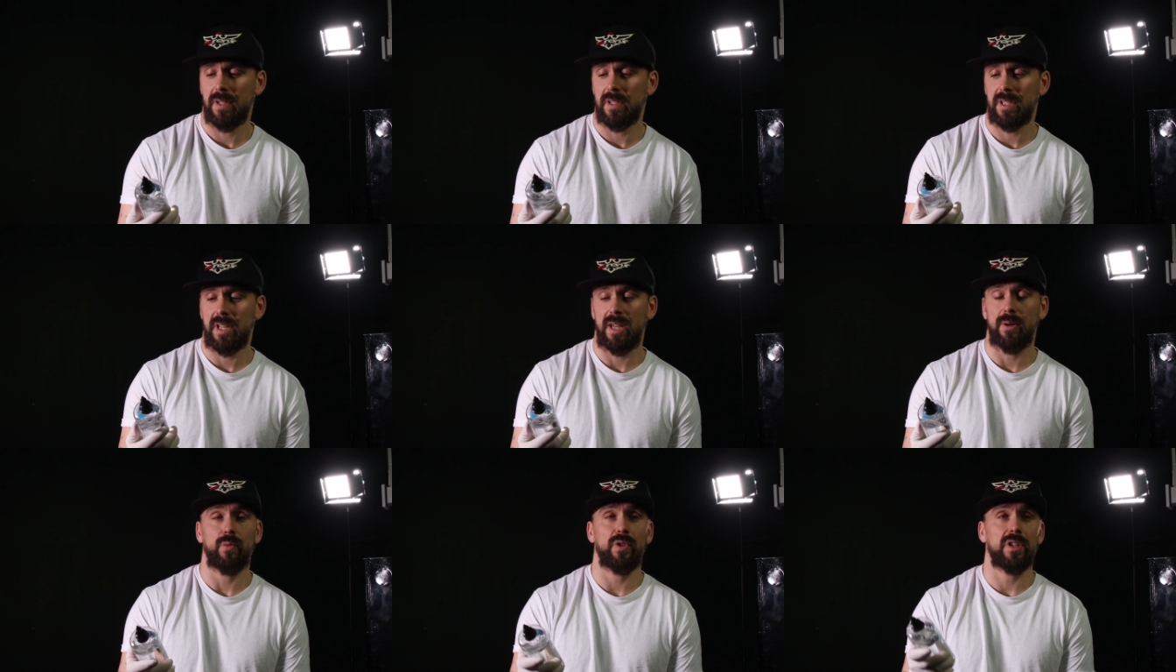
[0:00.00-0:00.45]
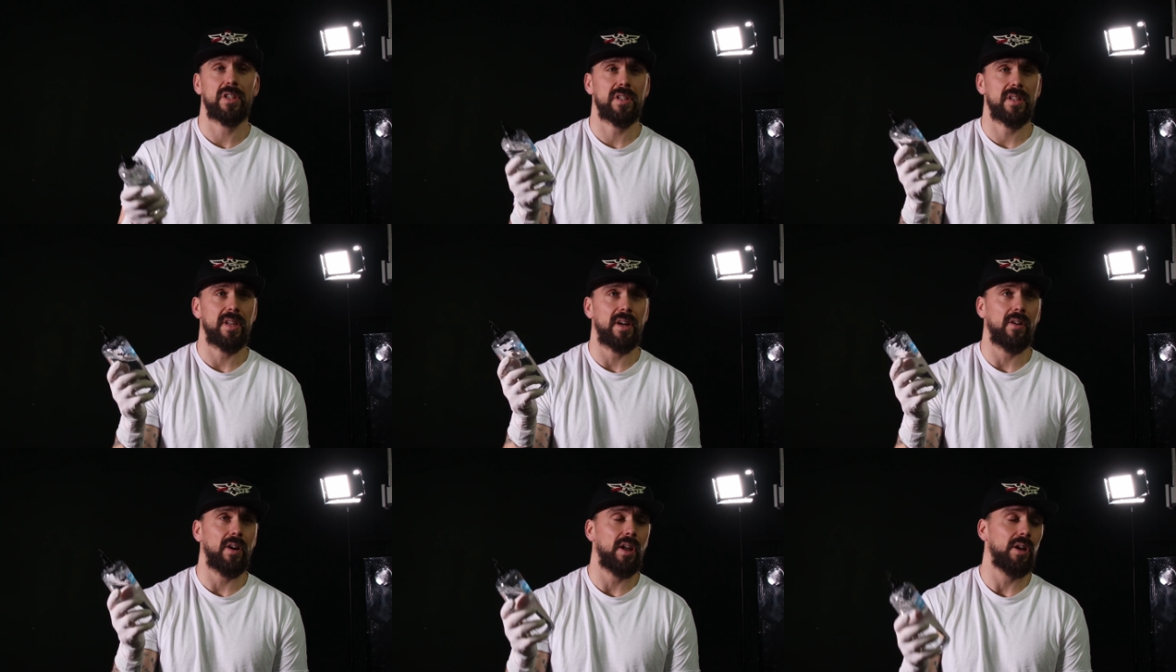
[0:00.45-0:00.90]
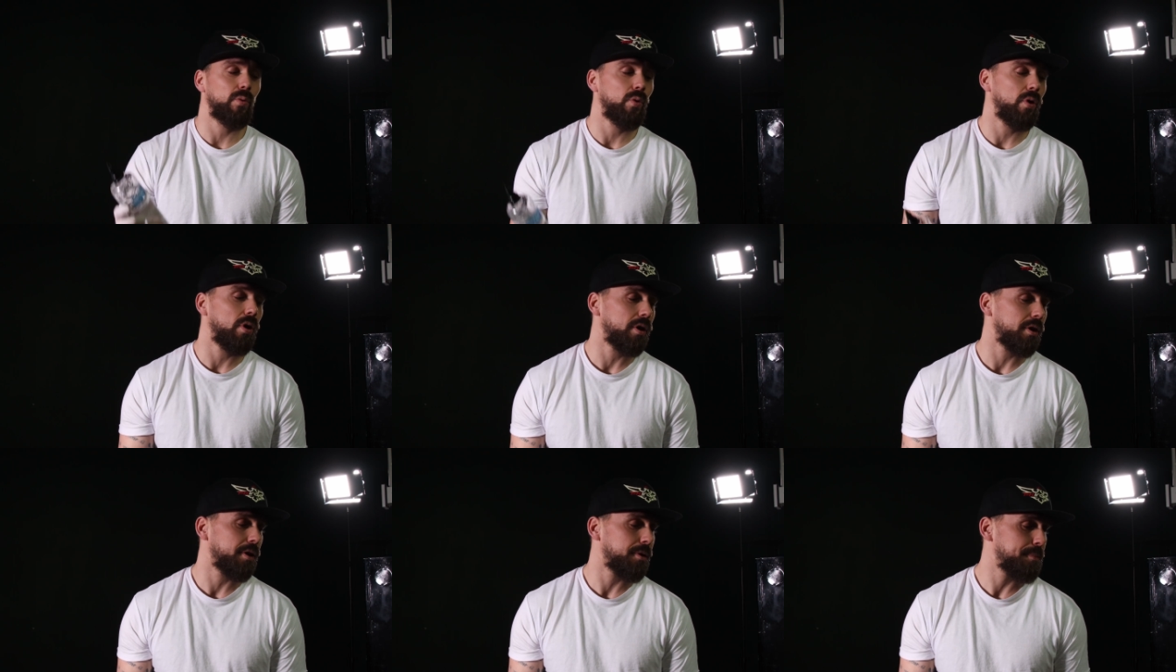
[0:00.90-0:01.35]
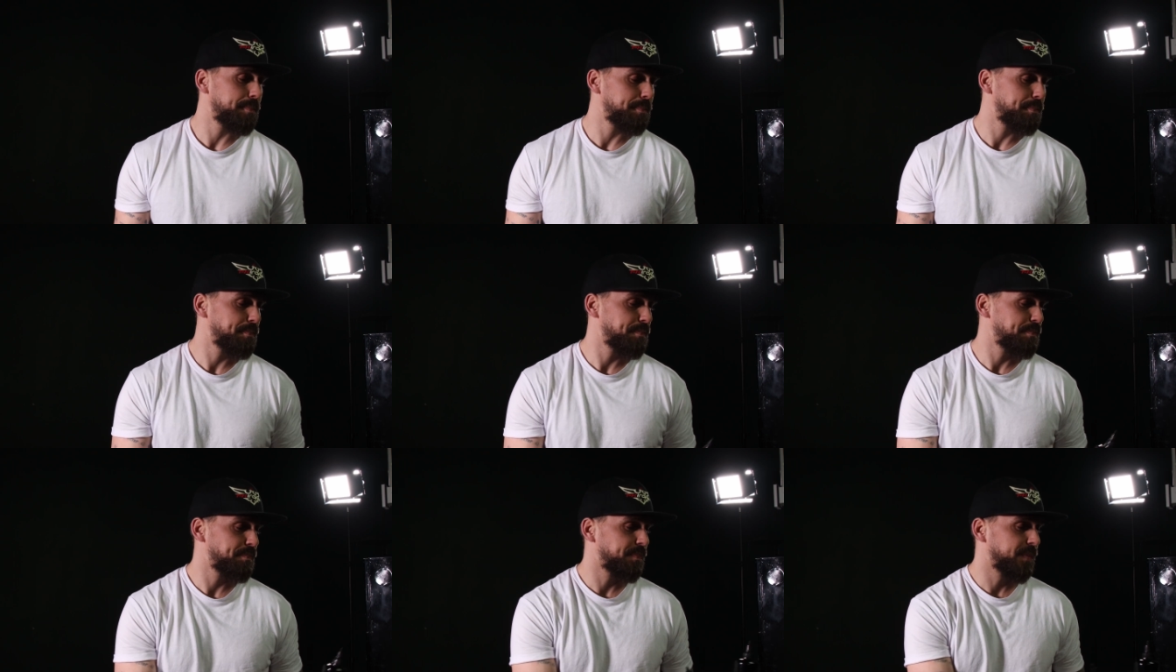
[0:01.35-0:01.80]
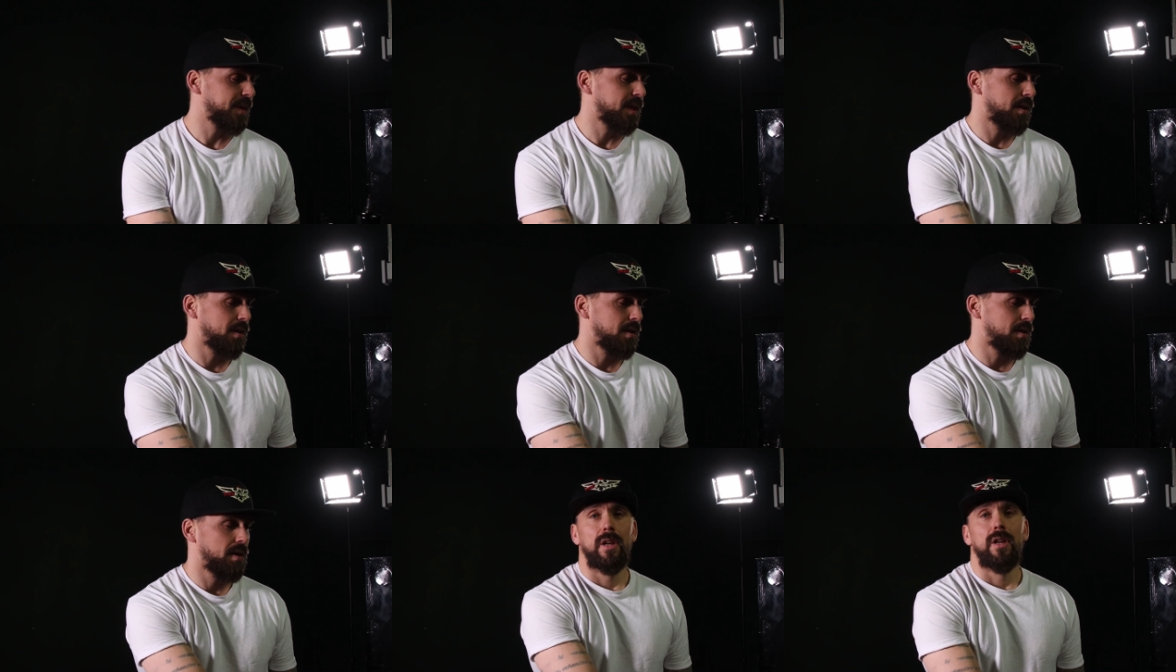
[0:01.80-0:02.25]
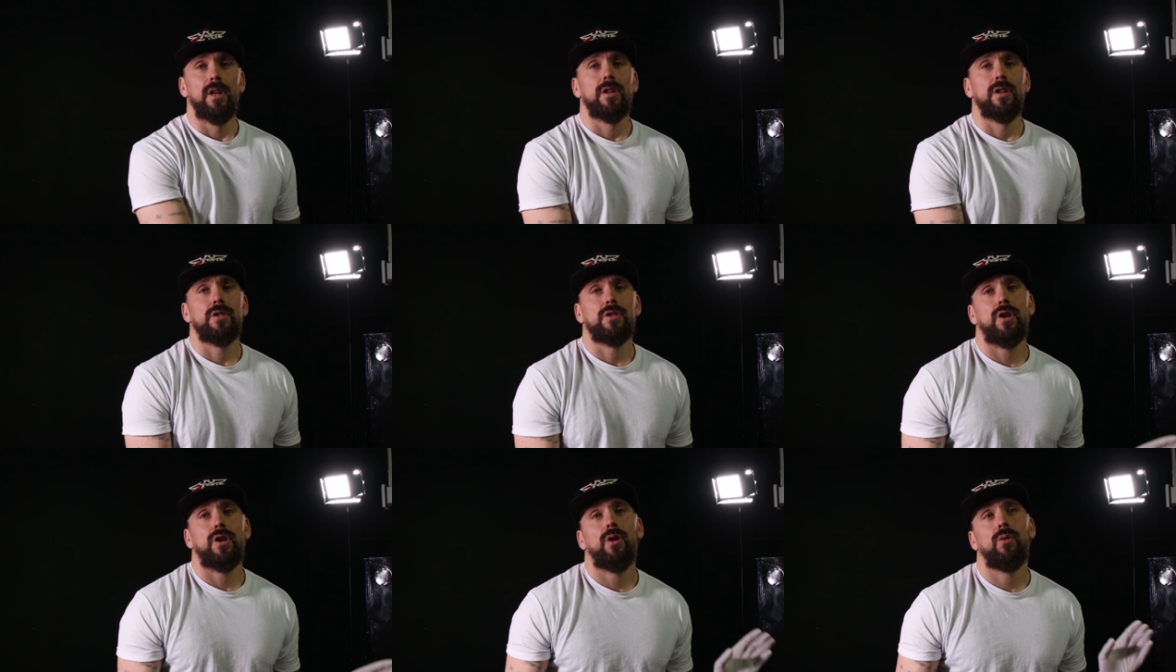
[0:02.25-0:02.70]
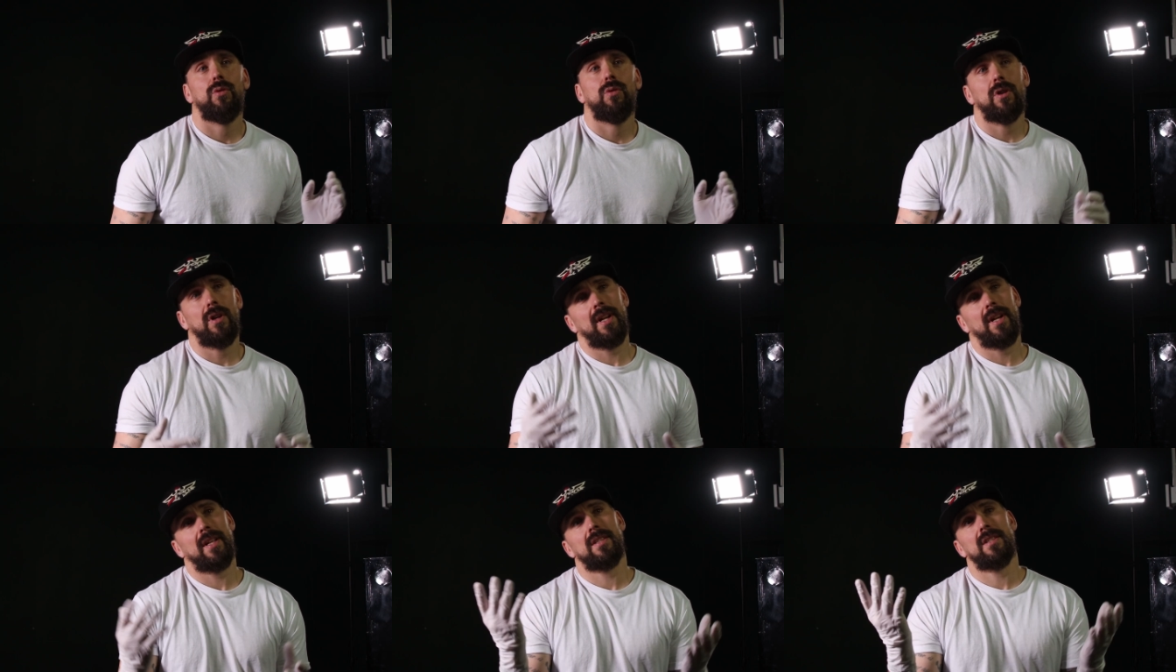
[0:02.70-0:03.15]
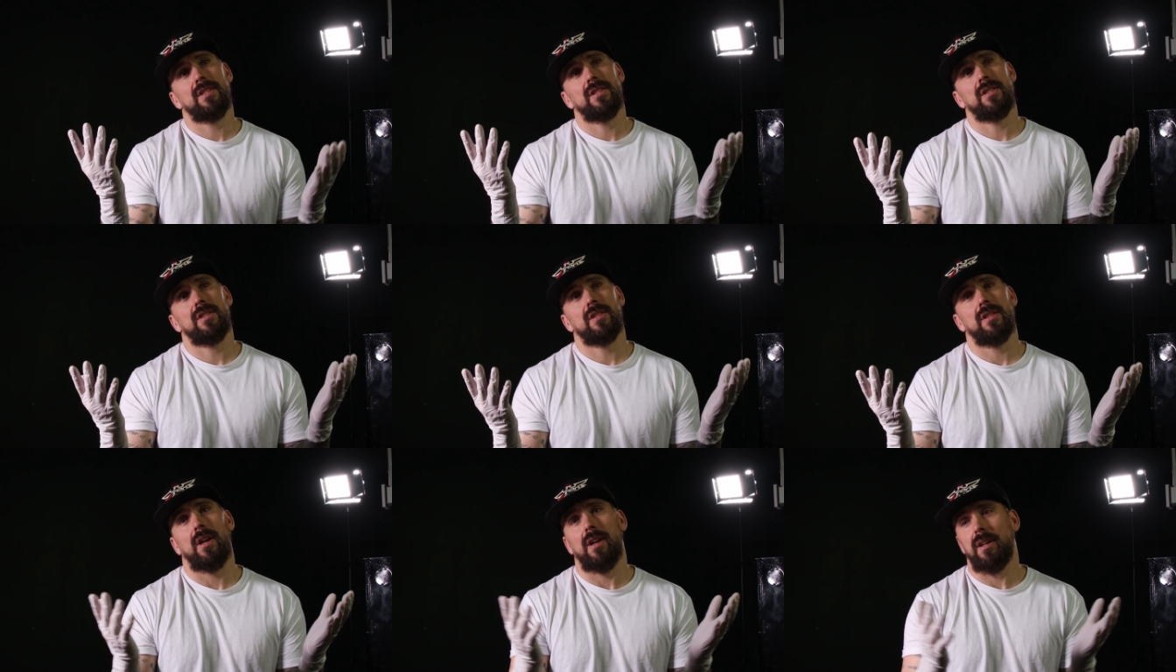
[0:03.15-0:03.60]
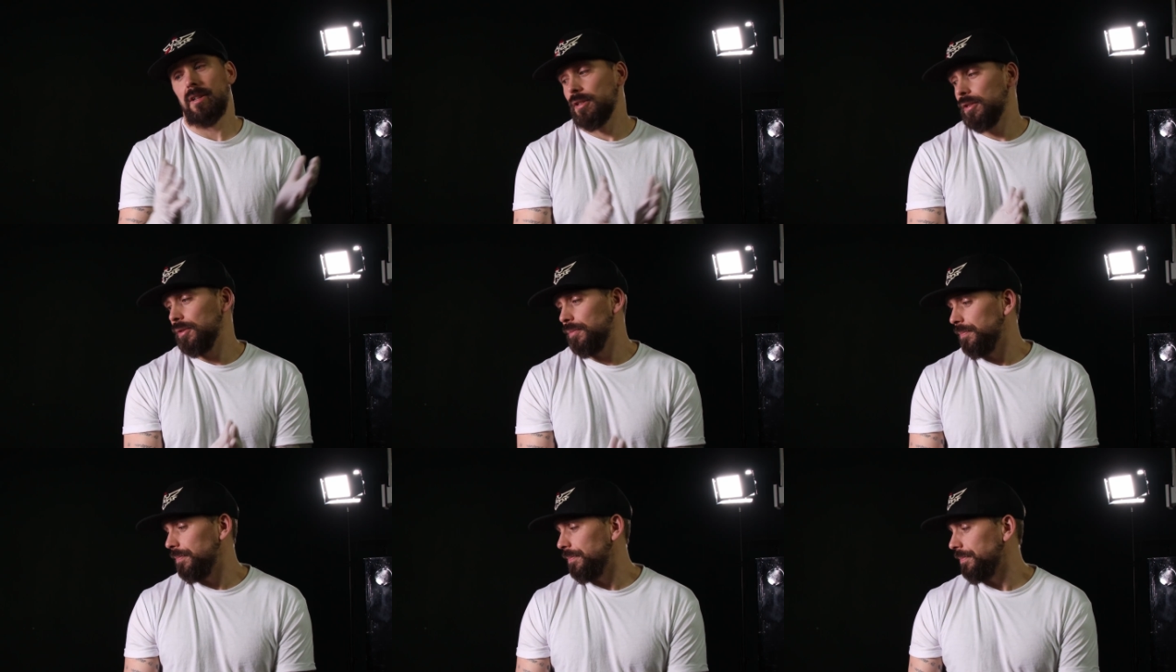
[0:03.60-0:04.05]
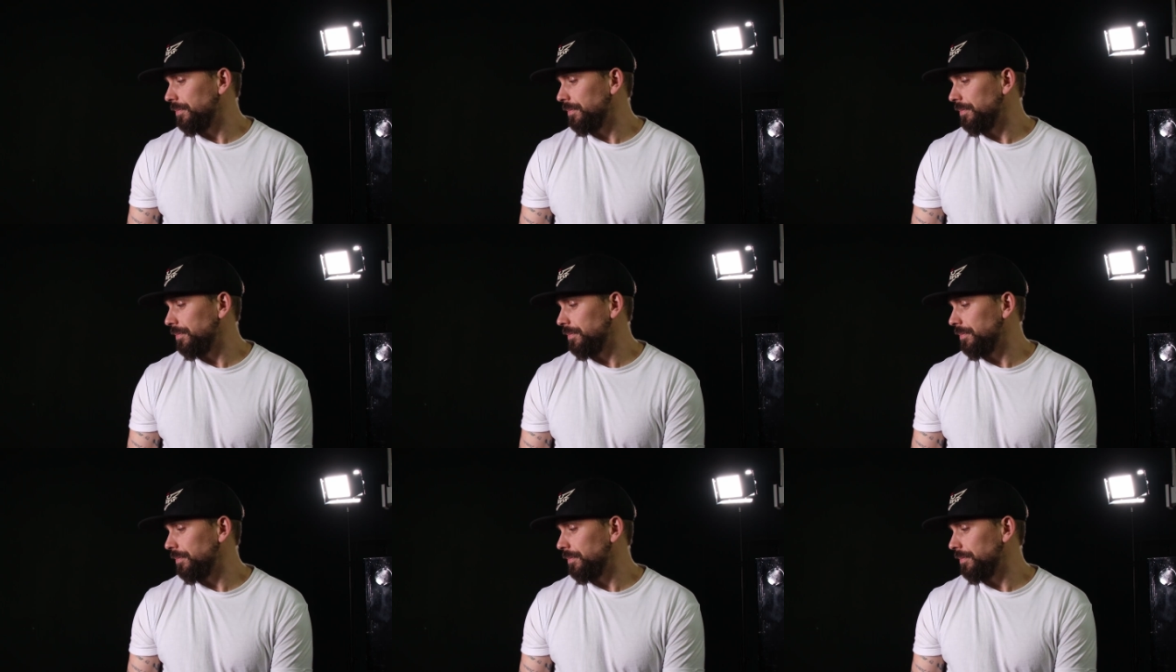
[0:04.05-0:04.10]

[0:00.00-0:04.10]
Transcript: Same with sterile water. So let's start.